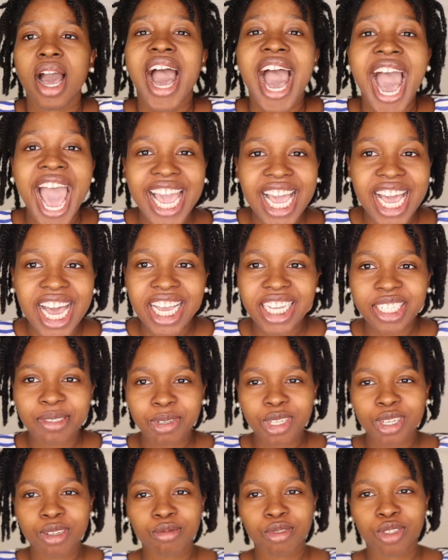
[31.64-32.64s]
Hi guys, my
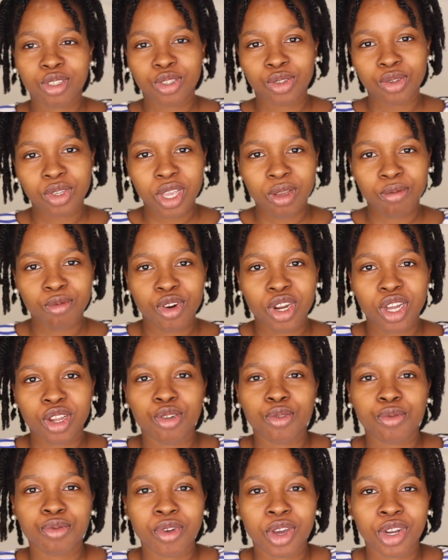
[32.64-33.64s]
name is Tuke Morgan.
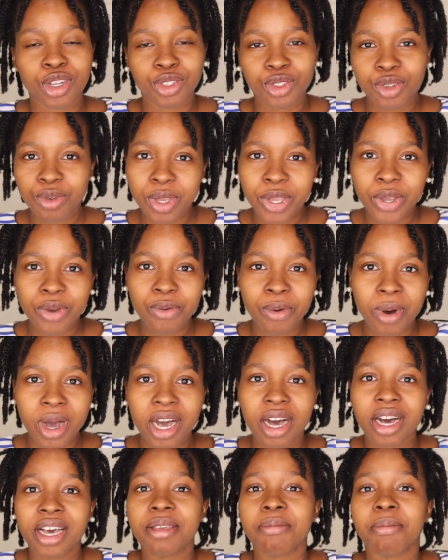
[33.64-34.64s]
Hope you are doing
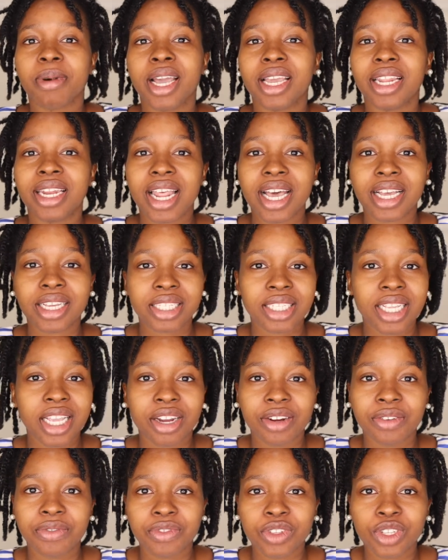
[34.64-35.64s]
well. In my last
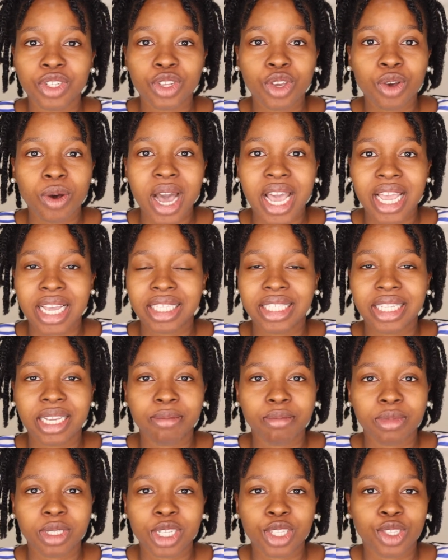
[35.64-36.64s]
hair video, I
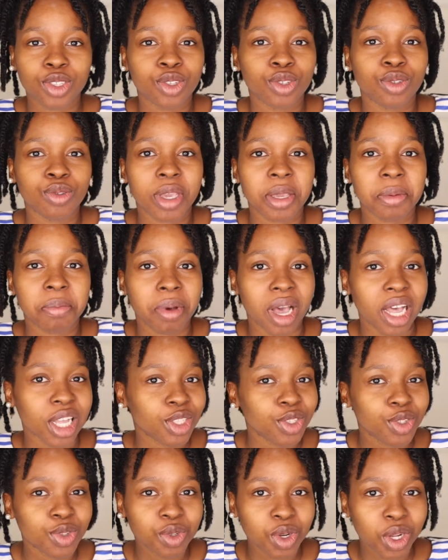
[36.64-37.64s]
attempted to do a
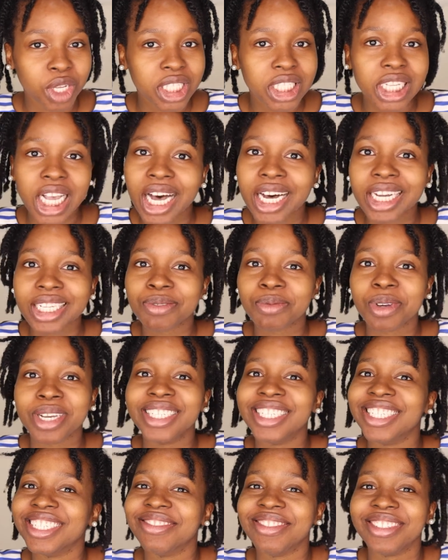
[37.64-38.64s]
Bantu knot out, but it
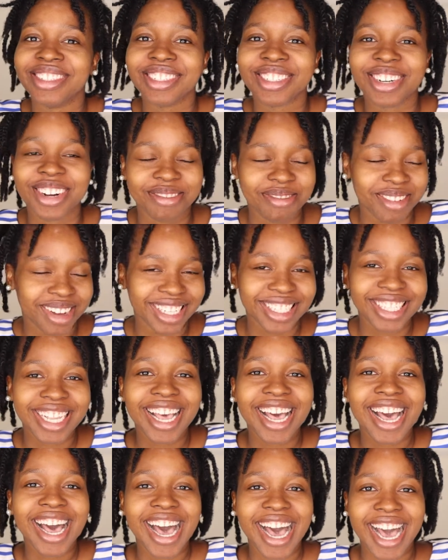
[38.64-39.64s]
didn't really come out
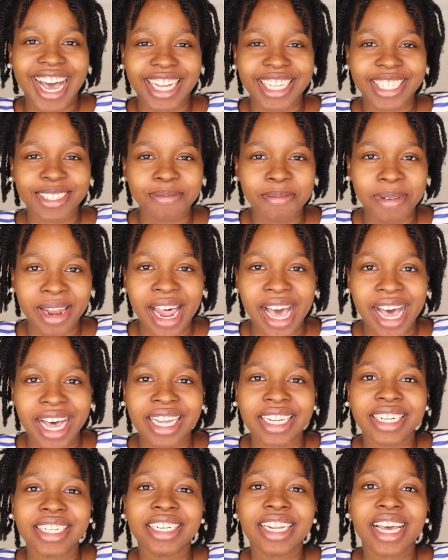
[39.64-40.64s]
as
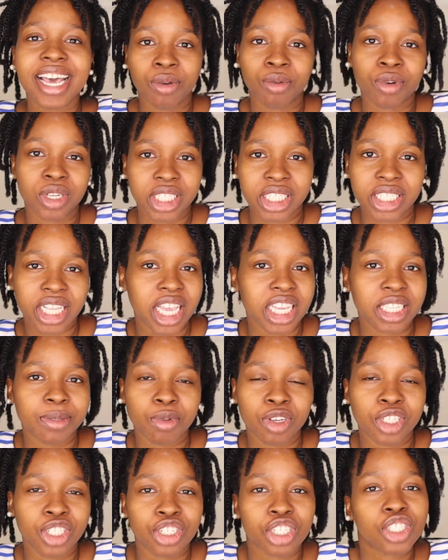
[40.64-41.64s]
planned. It was nice, but
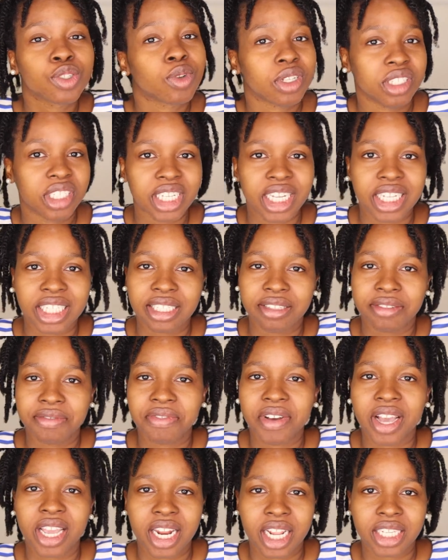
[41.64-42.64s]
it just wasn't as
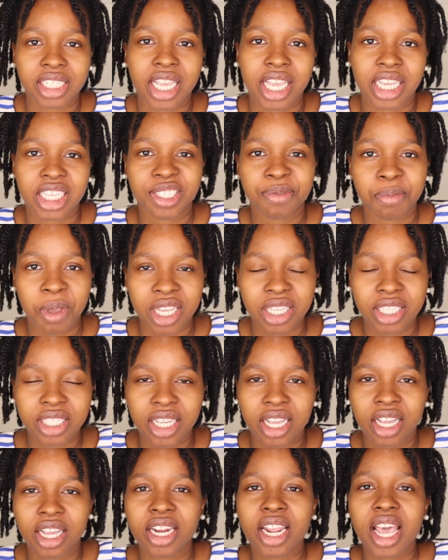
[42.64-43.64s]
defined as I
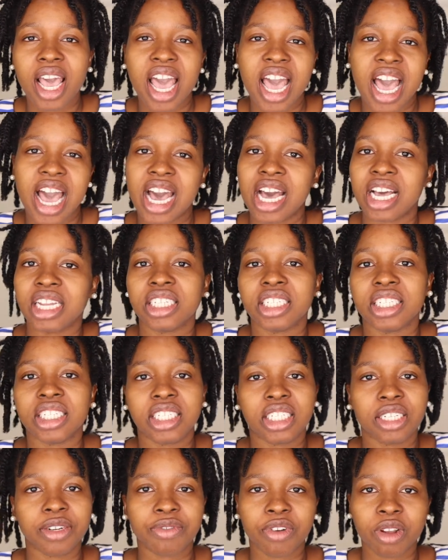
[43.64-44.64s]
expected. And
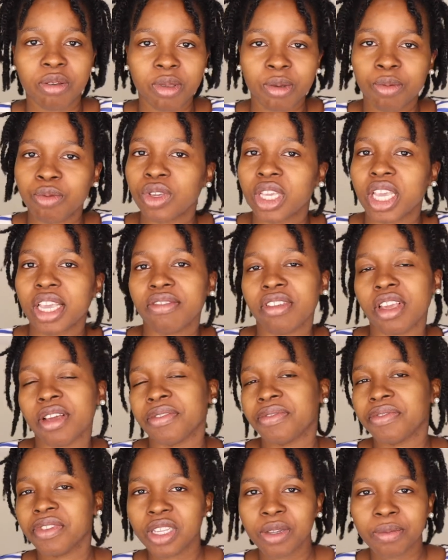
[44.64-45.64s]
different people gave their
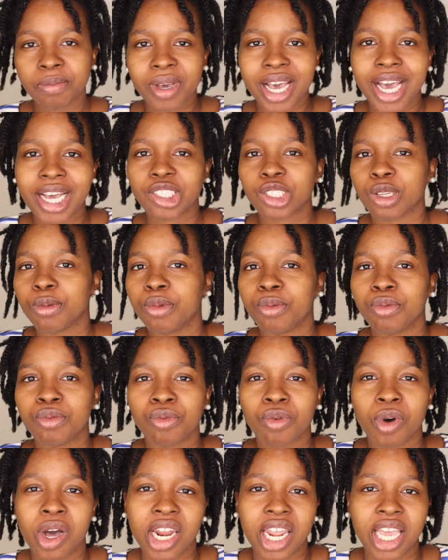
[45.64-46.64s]
feedback. Some people
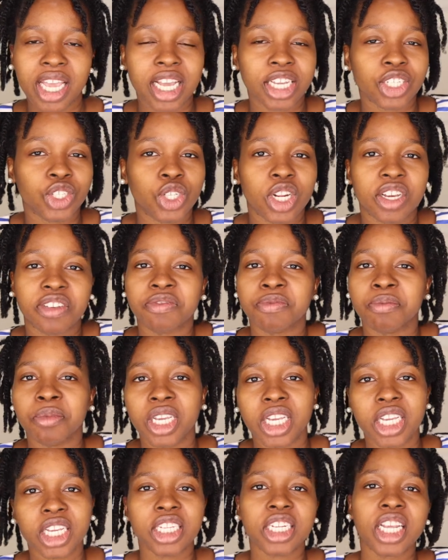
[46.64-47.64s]
were like, I should have
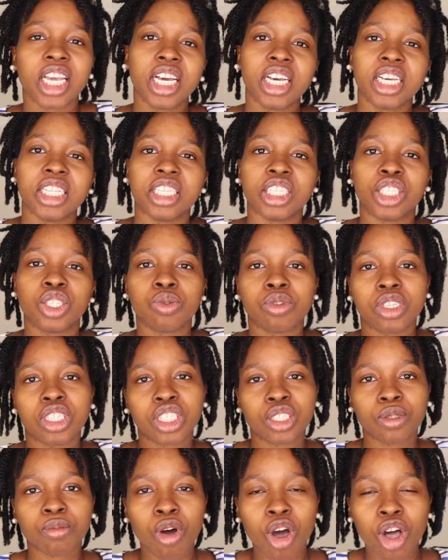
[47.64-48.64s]
made the twist
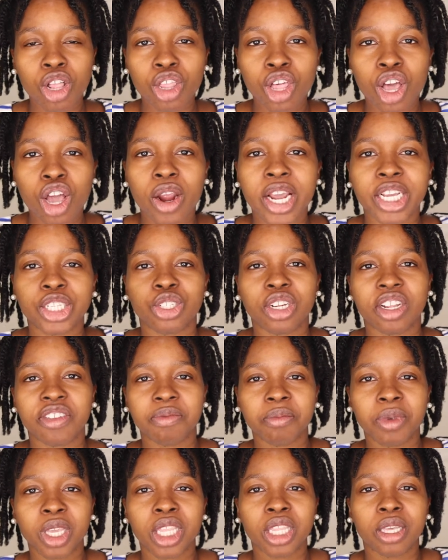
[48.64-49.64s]
smaller, I should have
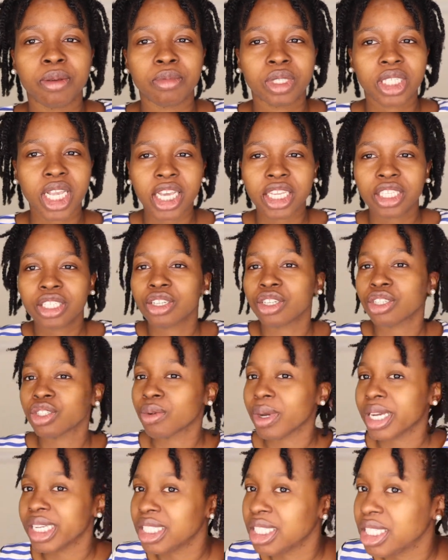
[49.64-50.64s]
made them tighter. So
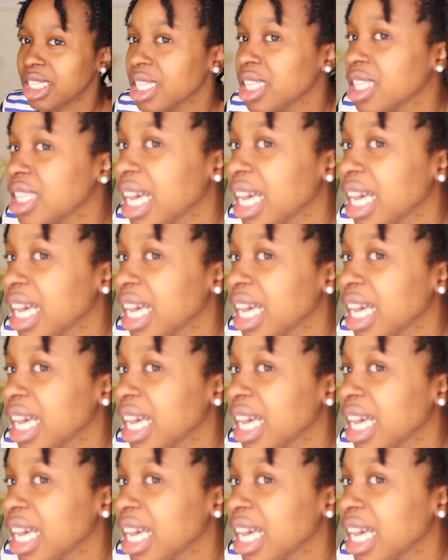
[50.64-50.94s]
I did